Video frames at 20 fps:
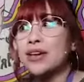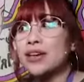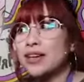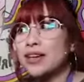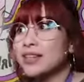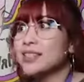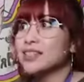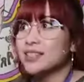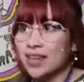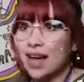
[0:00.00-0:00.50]

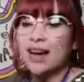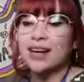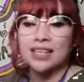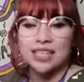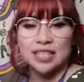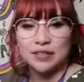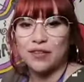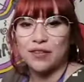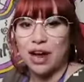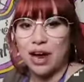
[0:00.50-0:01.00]
is
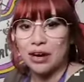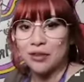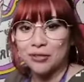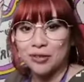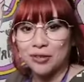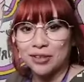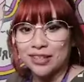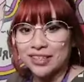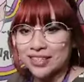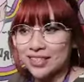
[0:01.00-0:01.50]
satisfying for
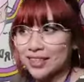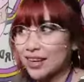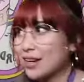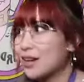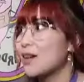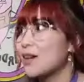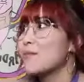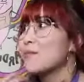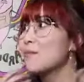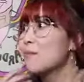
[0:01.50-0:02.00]
us, like
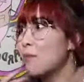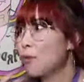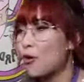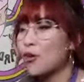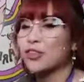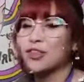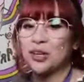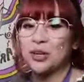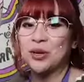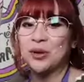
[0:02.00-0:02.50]
more
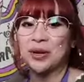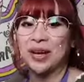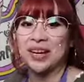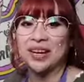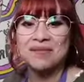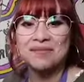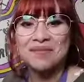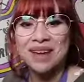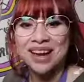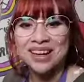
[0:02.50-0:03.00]
than you can
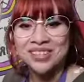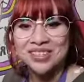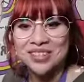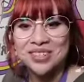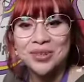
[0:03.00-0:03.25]
imagine.